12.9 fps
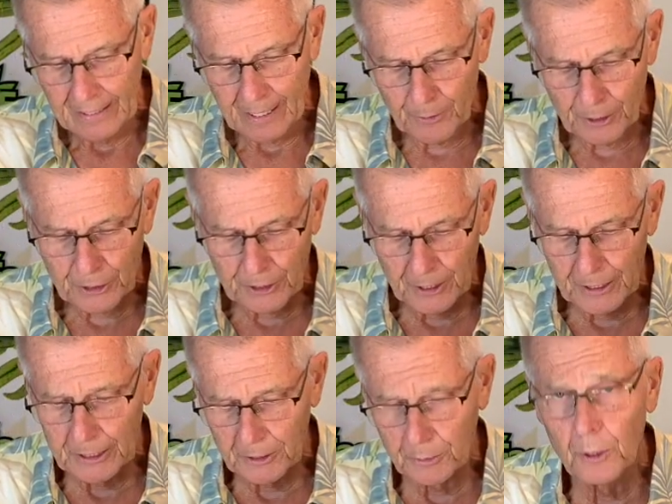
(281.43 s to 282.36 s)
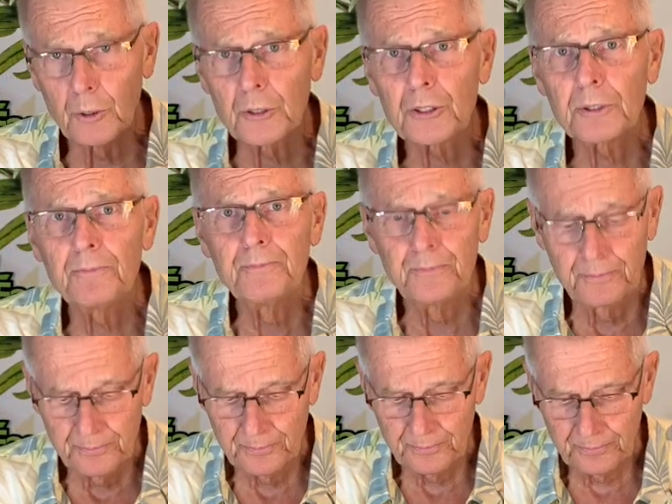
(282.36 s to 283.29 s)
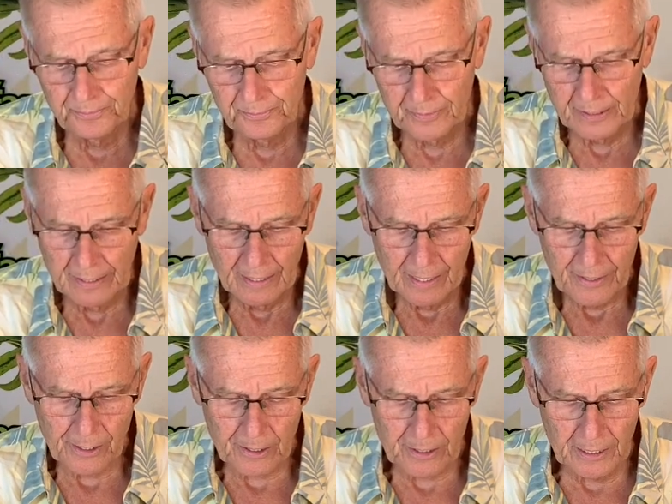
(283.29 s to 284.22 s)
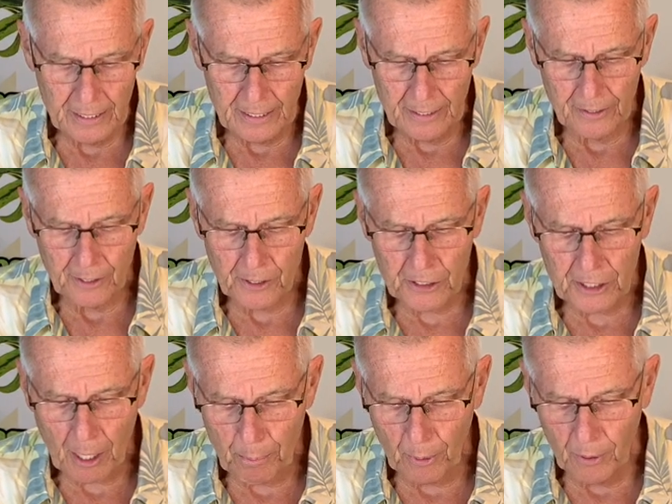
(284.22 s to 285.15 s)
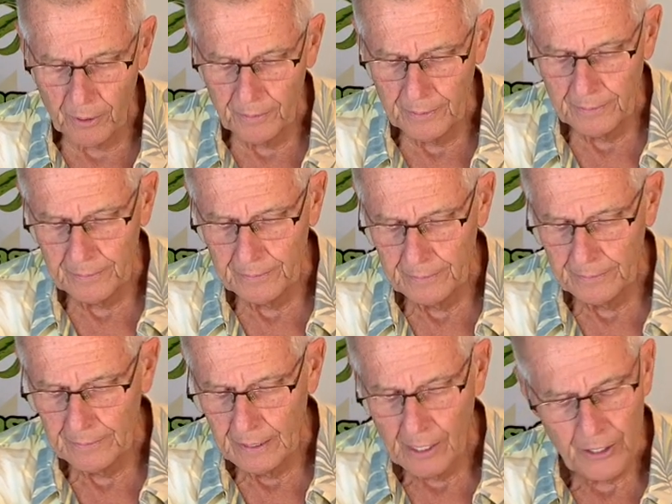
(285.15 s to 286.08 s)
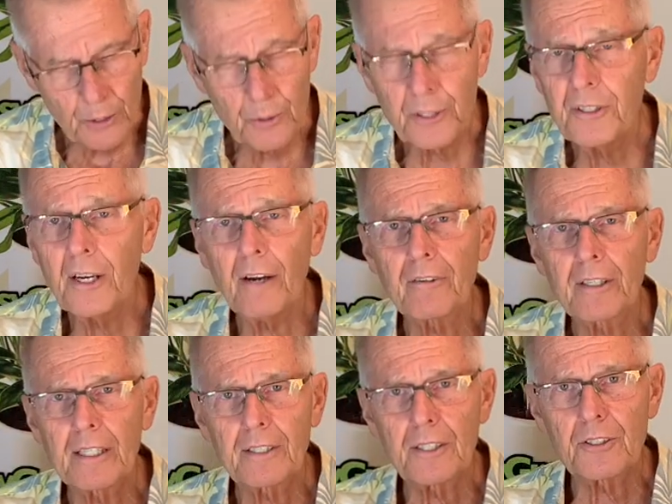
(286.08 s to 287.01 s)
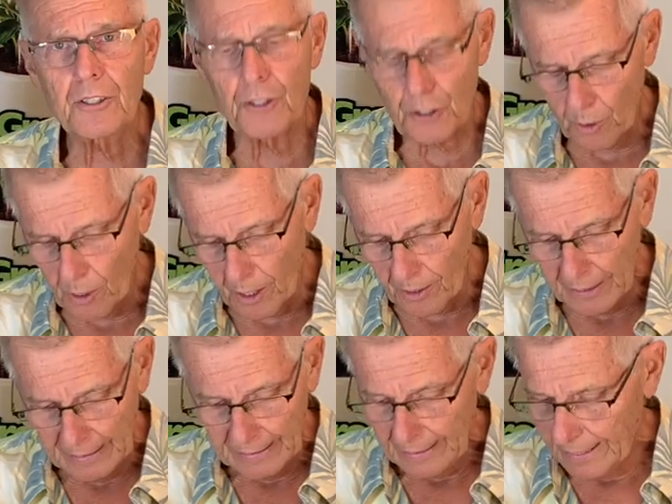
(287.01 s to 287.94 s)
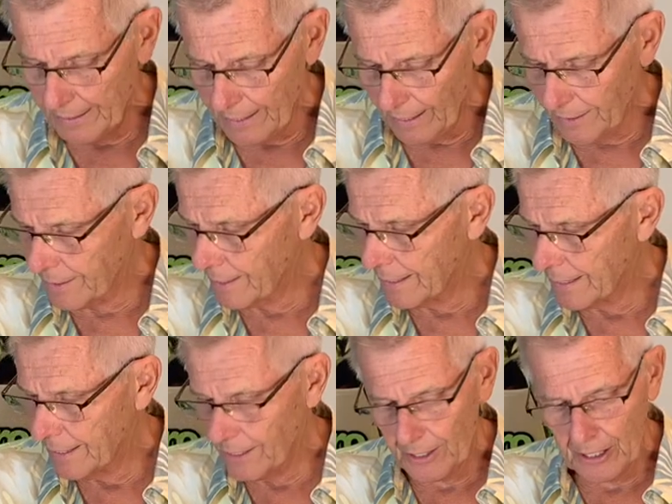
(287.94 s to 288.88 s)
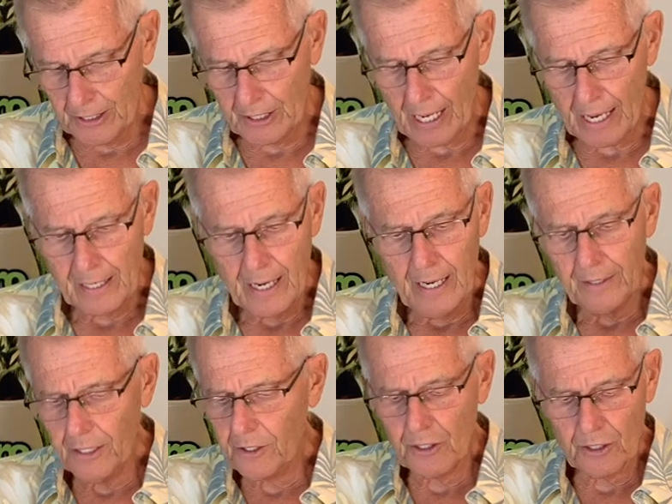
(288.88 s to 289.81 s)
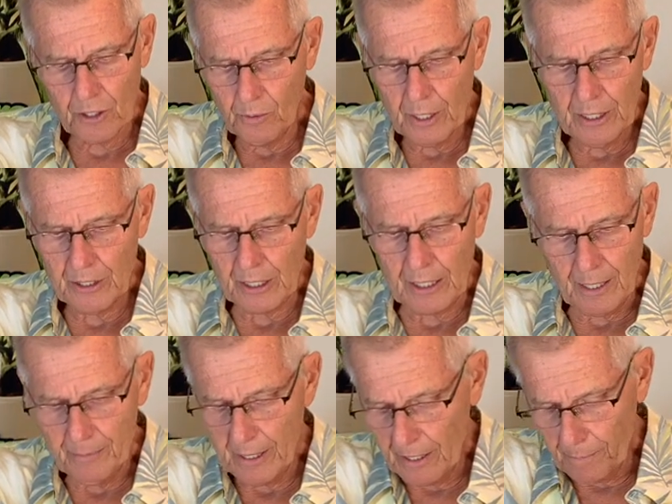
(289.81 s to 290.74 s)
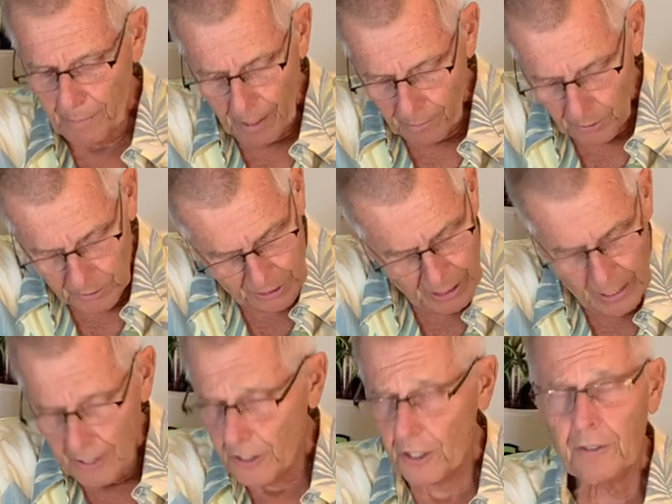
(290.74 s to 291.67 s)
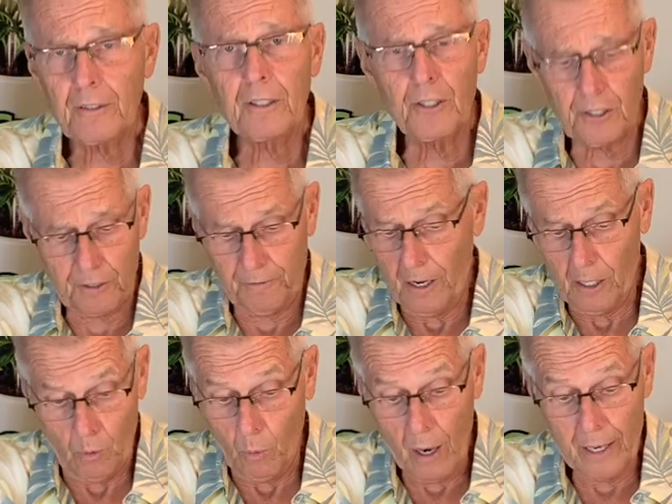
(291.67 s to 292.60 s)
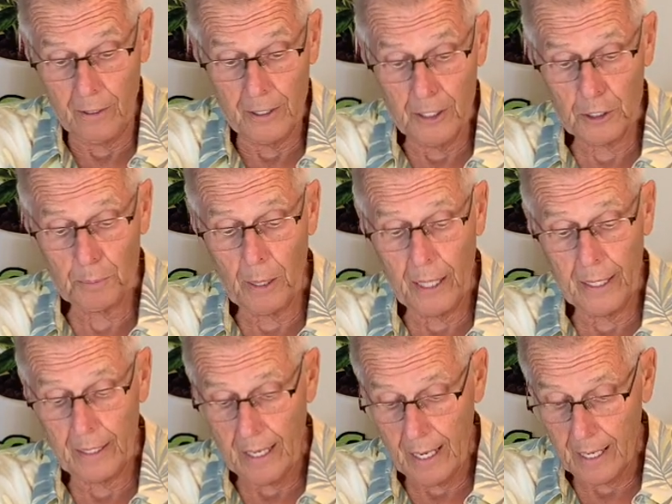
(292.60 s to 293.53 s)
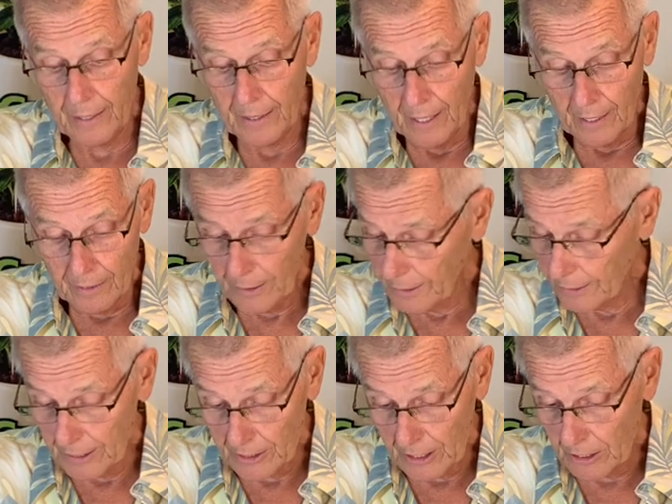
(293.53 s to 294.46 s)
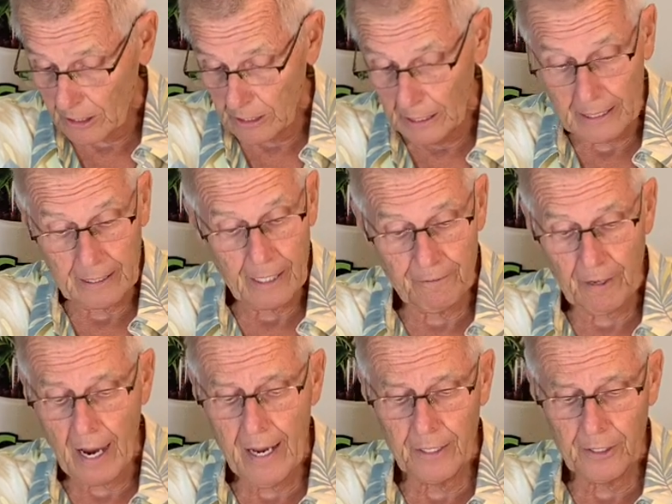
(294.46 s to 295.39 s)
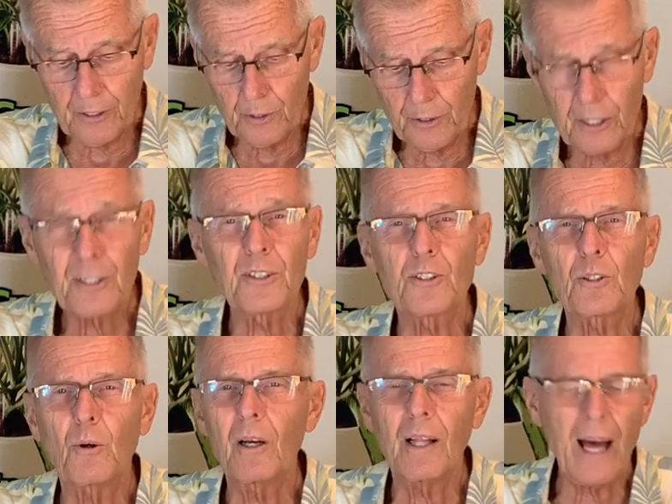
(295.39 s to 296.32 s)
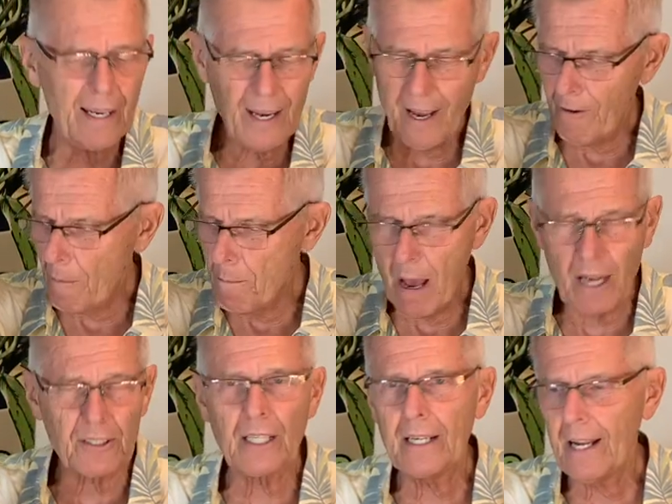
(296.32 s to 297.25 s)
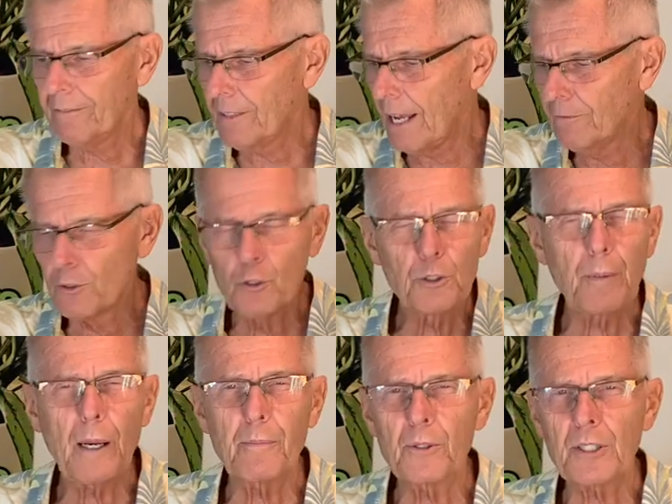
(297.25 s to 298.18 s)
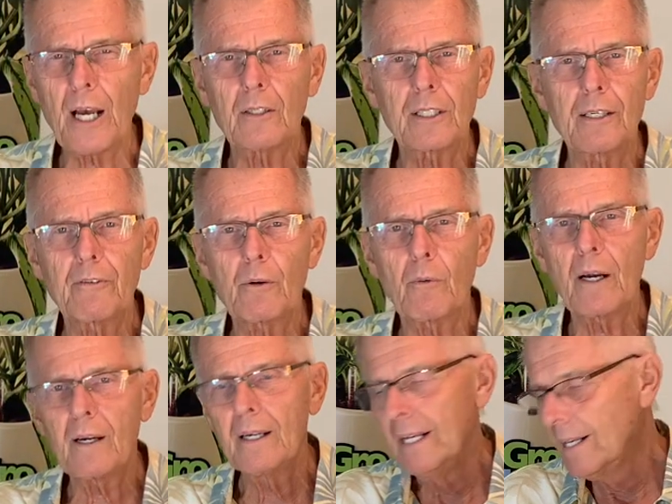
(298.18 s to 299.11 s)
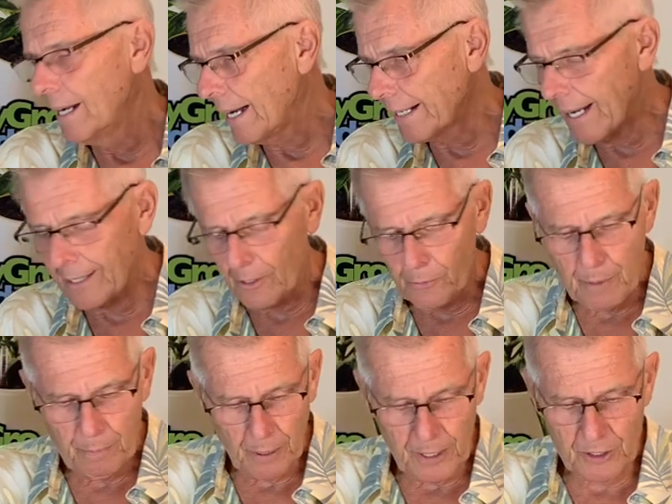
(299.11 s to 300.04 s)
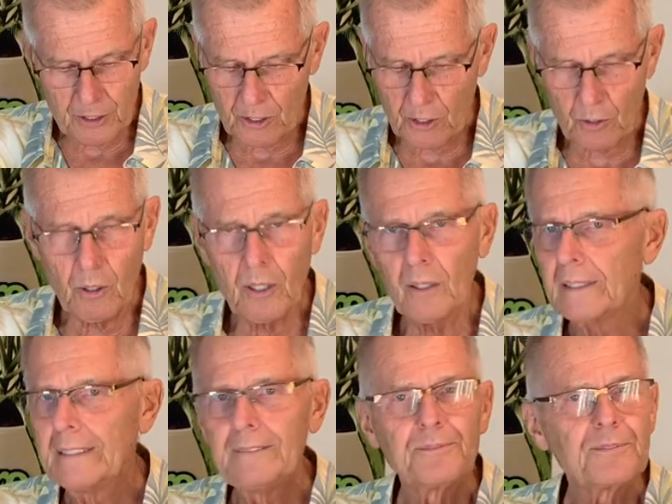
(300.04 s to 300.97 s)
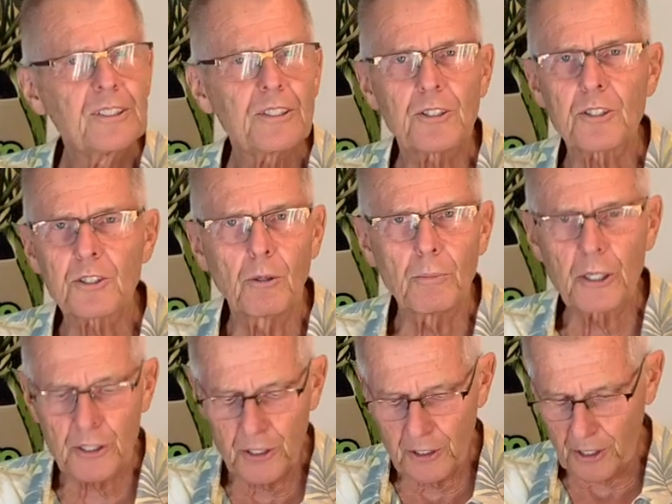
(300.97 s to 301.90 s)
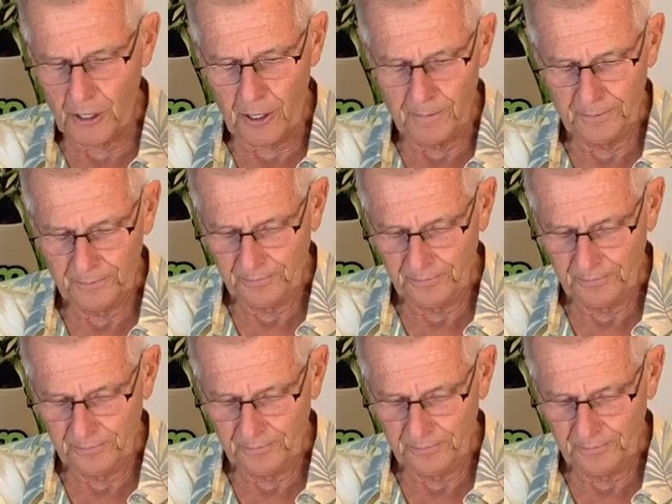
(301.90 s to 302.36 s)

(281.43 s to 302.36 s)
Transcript: I want to show you these roots. They're clean, they're supple. You would never get this in soil. And the other thing is that this is so easy. I mean, the pebbles just fell away on this plant, and look at this, it's clean. If I had to do this in soil, I'd have a mess. I'd have to have newspapers out everywhere. I got to replace the soil. This is so much easier.